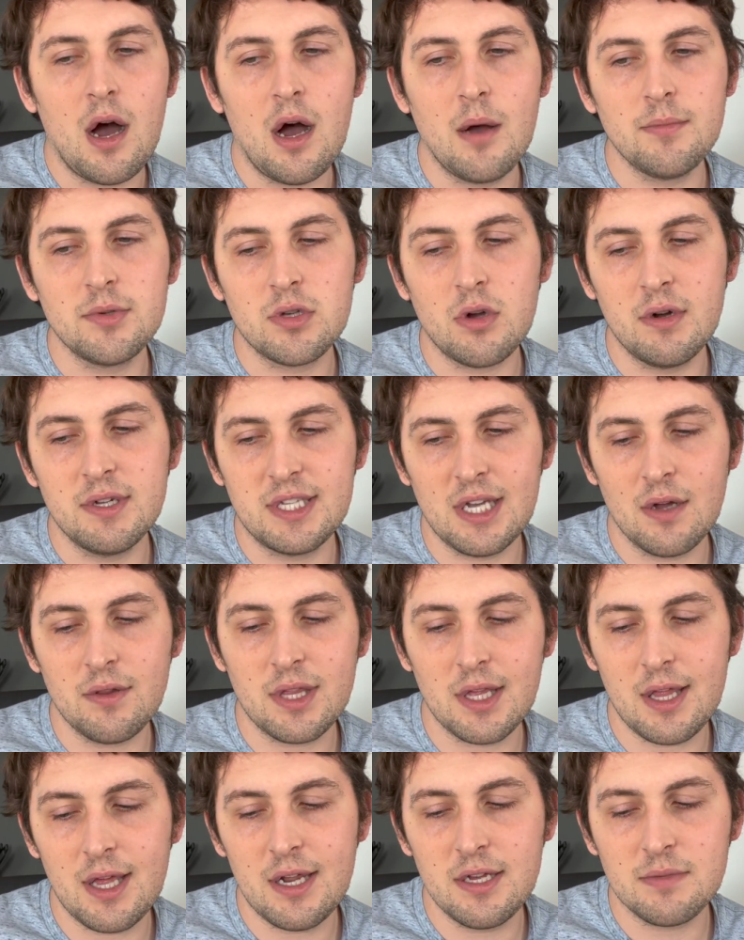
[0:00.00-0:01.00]
So a
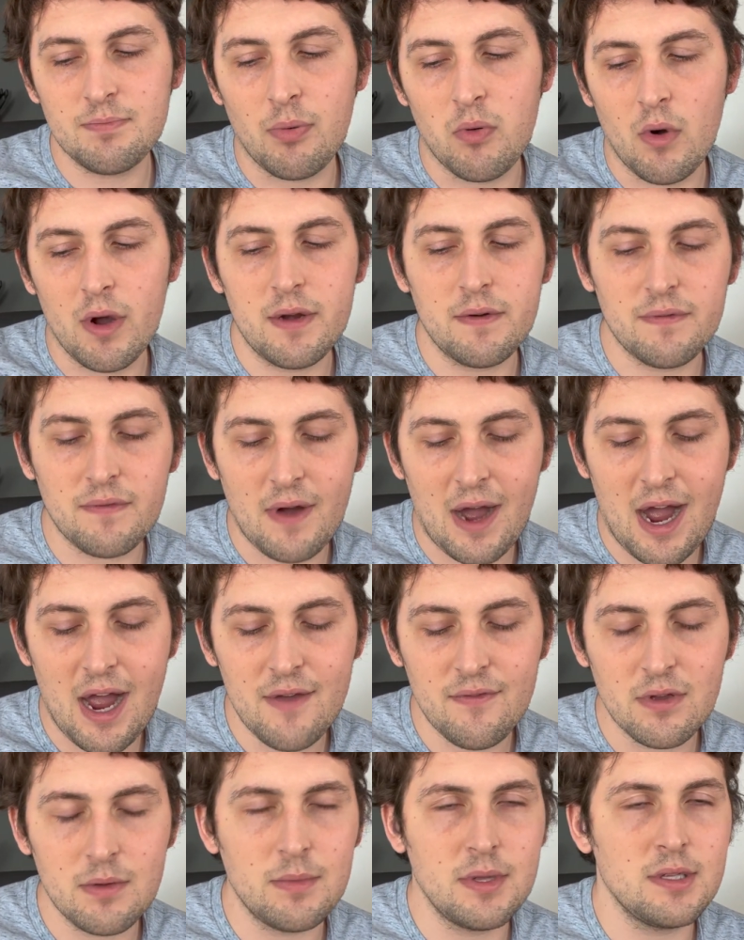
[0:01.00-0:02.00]
delta that is
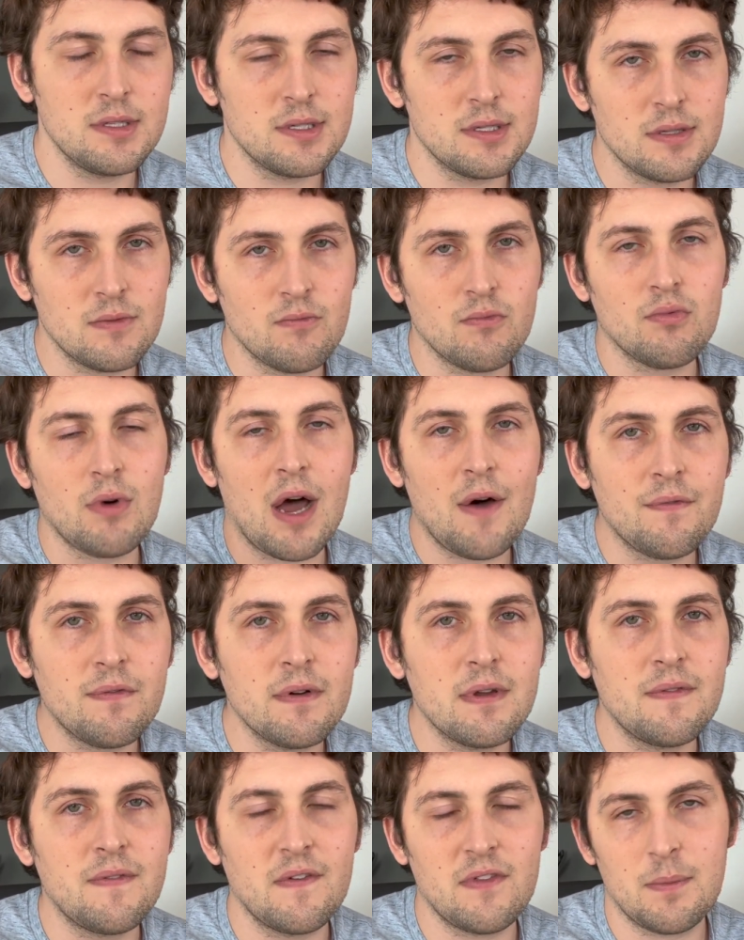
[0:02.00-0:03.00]
0.5, it means it's
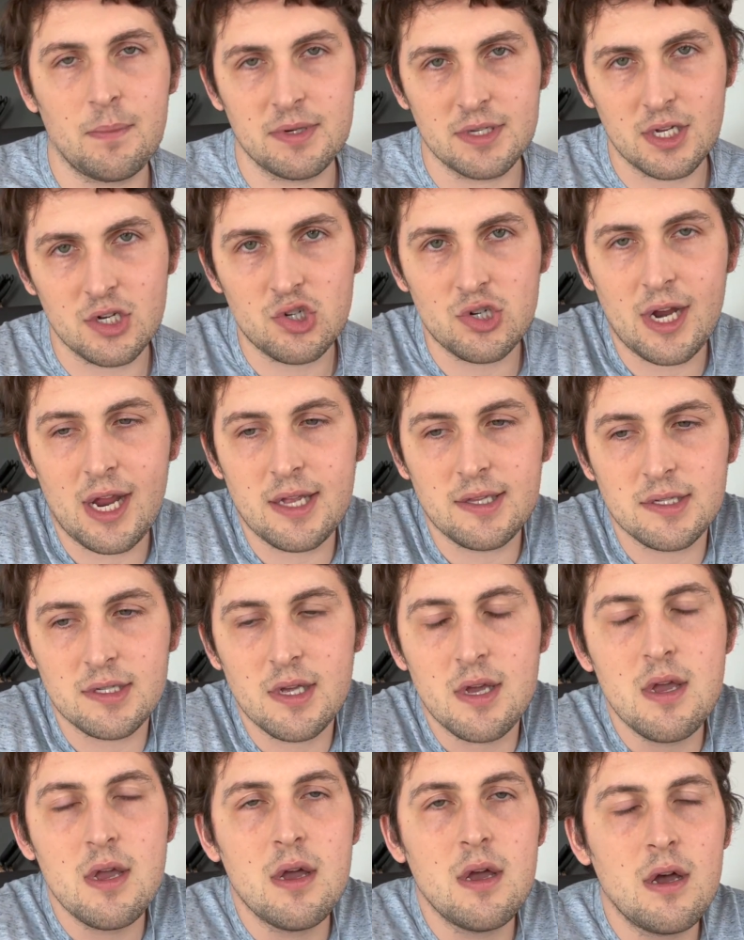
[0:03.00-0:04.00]
roughly 50% chance
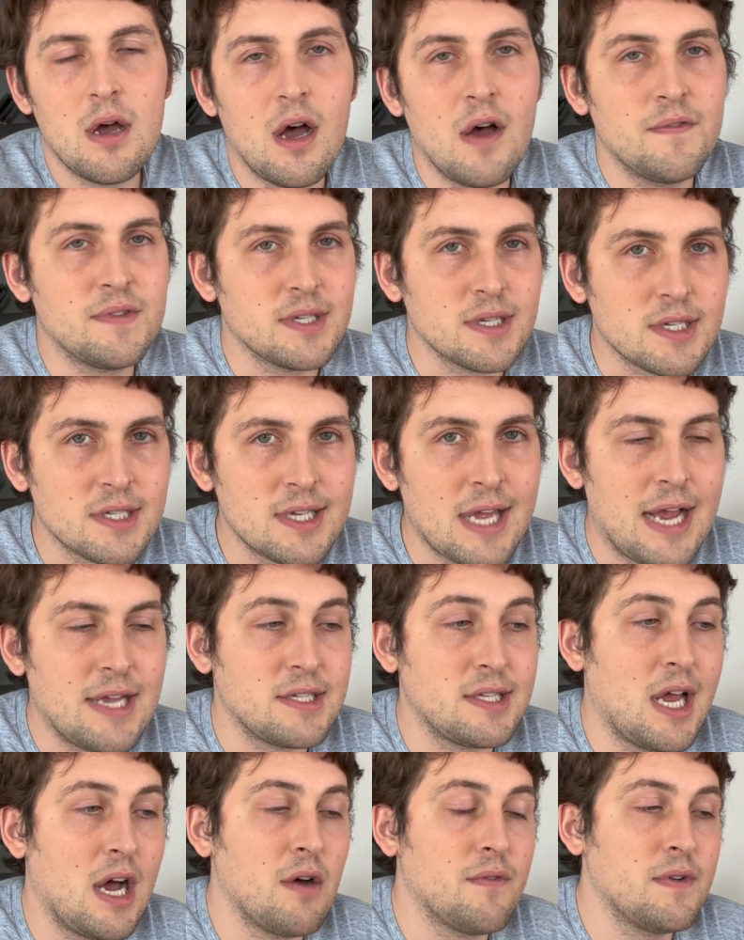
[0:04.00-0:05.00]
of
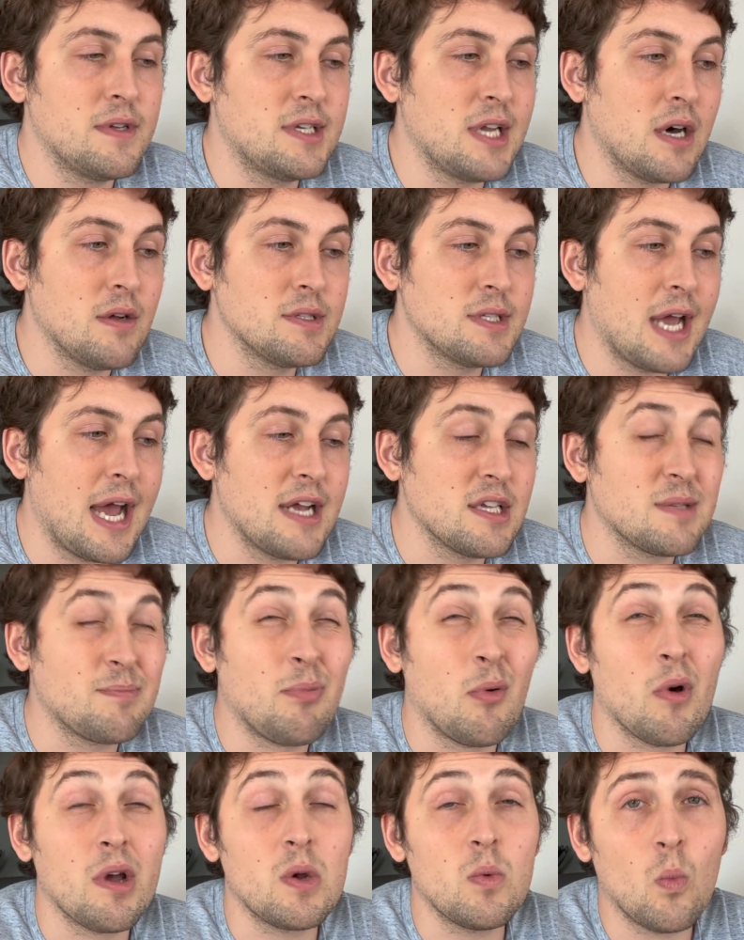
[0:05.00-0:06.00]
success. Now, if a delta has
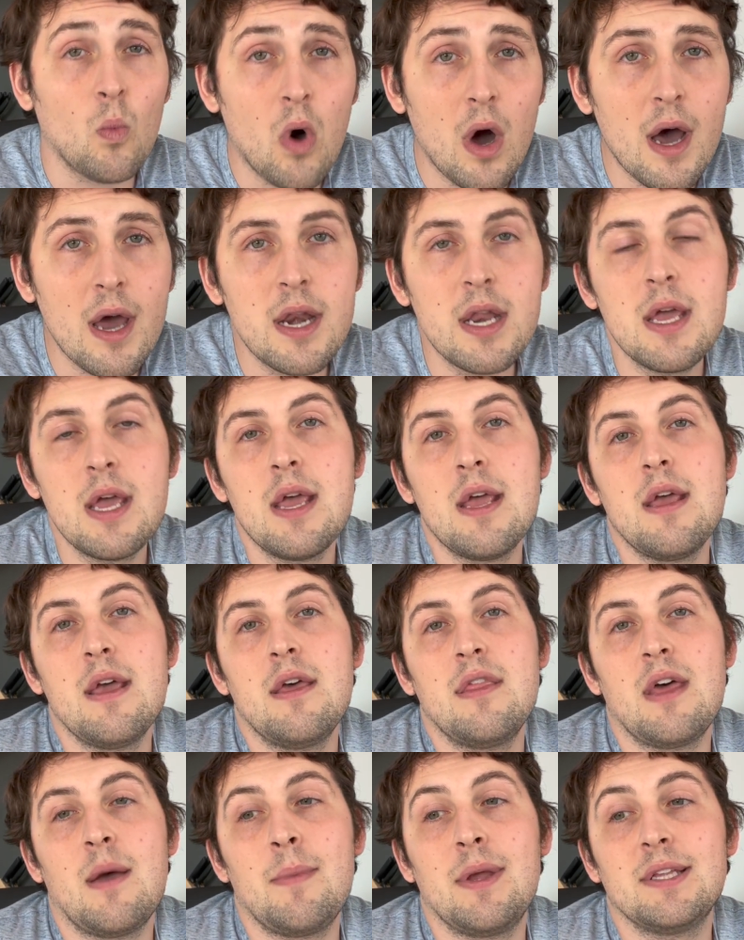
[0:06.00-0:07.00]
0.1,
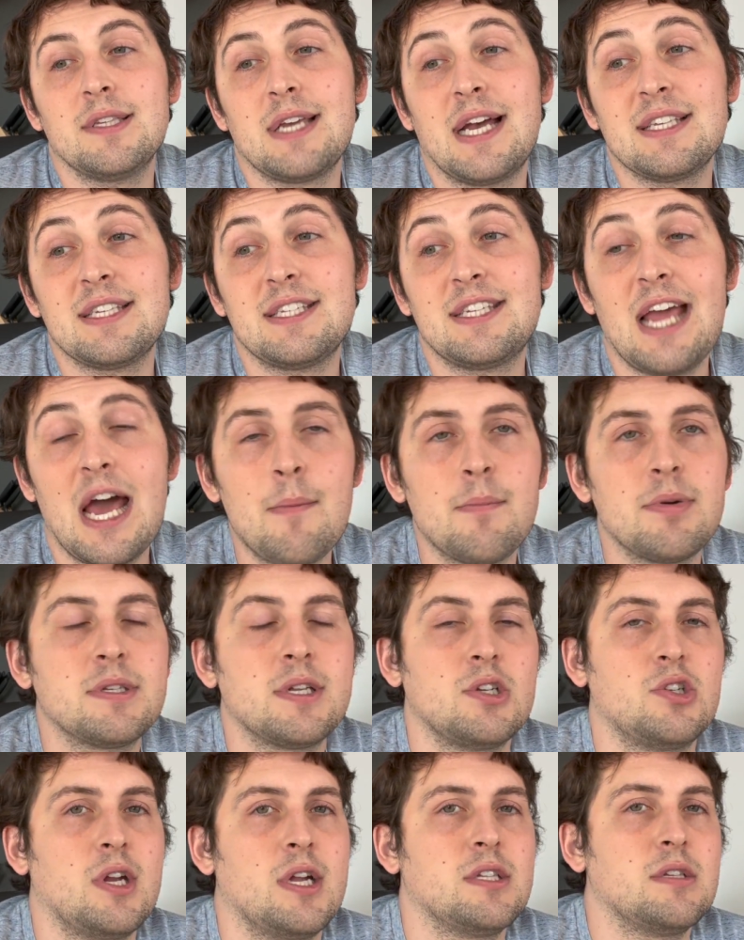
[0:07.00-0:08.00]
that means it has a
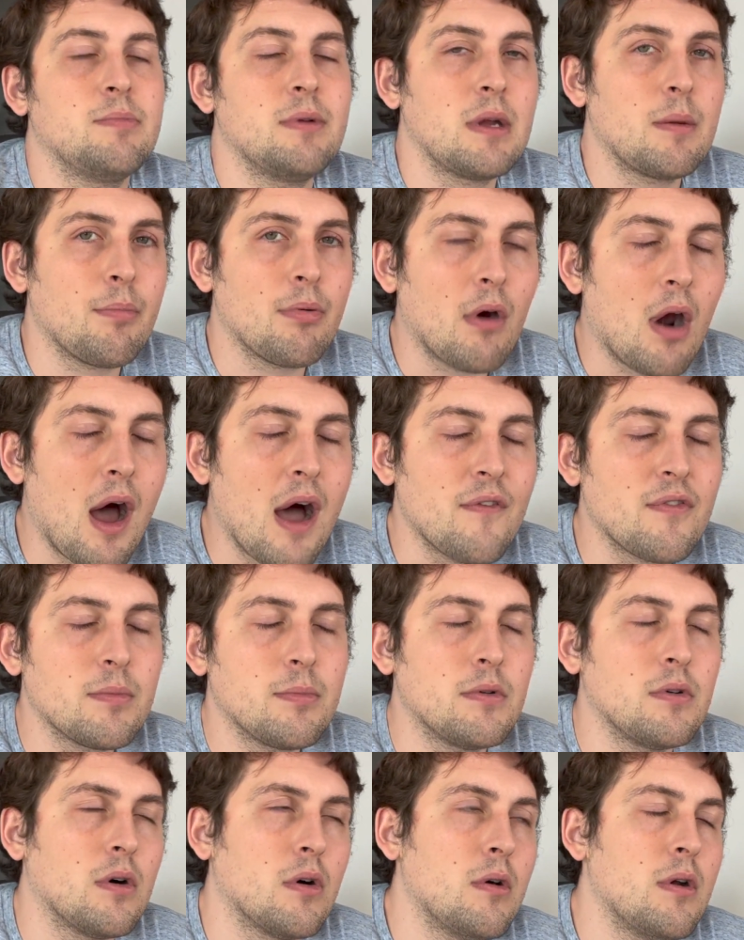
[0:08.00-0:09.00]
10% chance of being
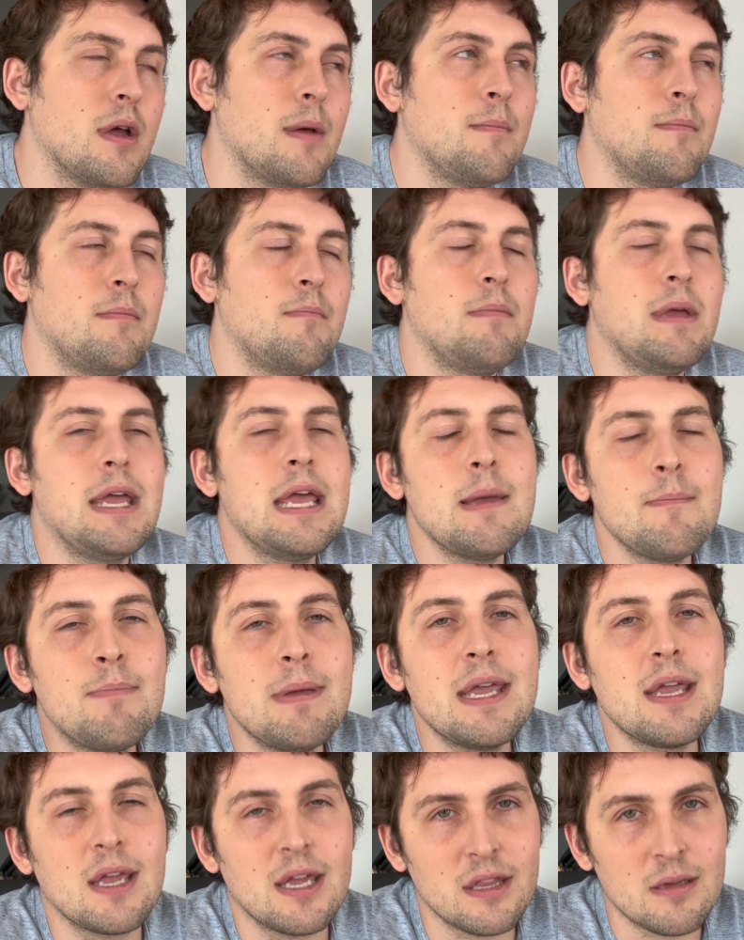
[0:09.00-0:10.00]
profitable or
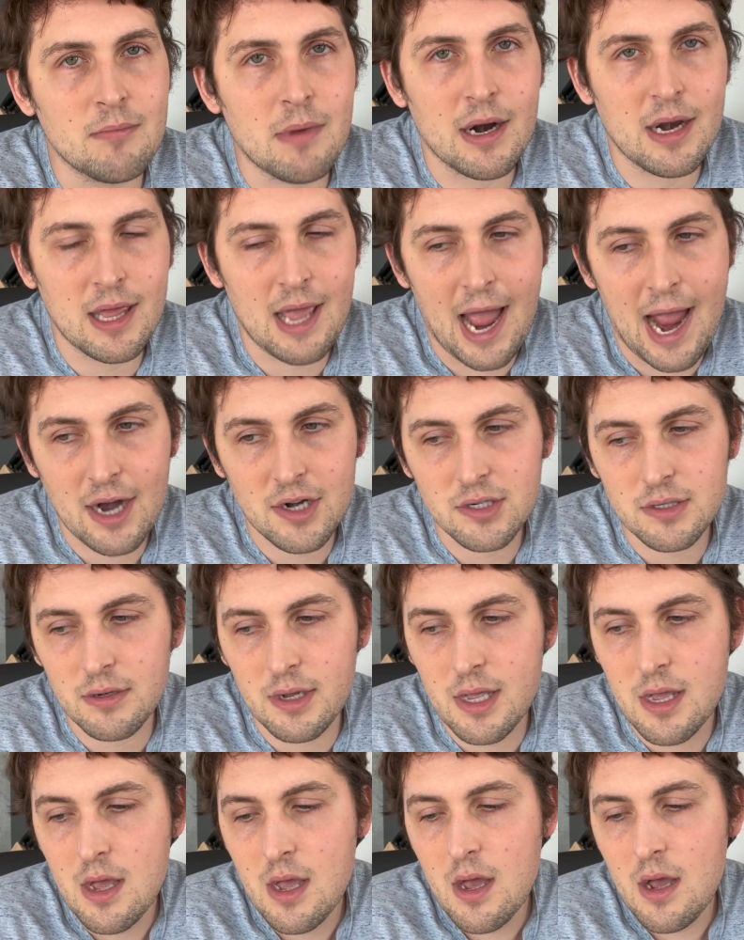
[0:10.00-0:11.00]
being in the money,
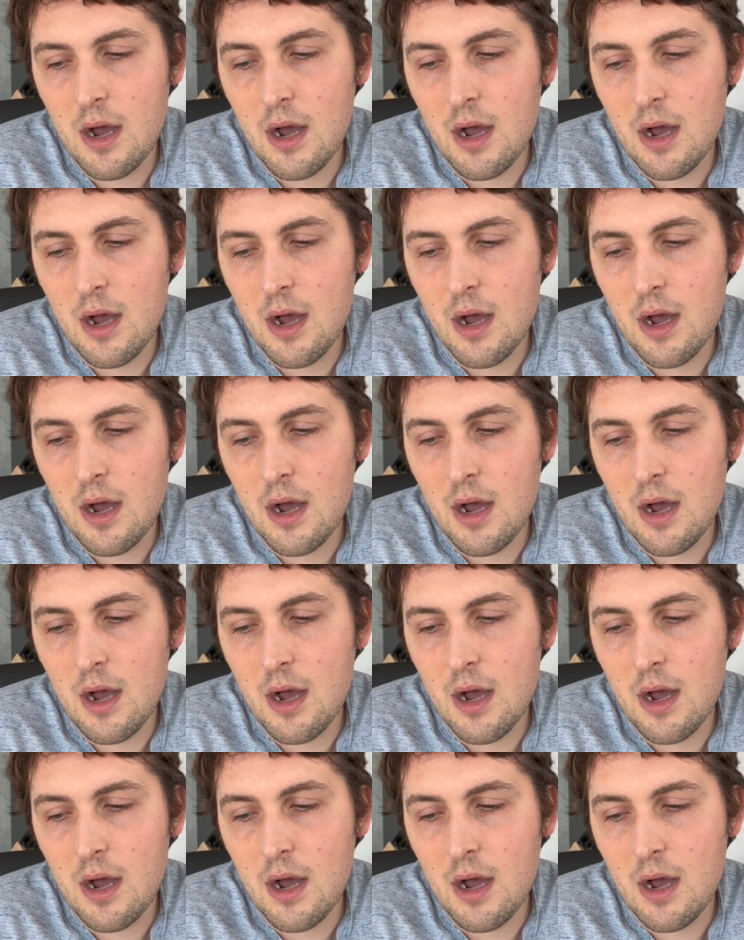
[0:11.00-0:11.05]
actually.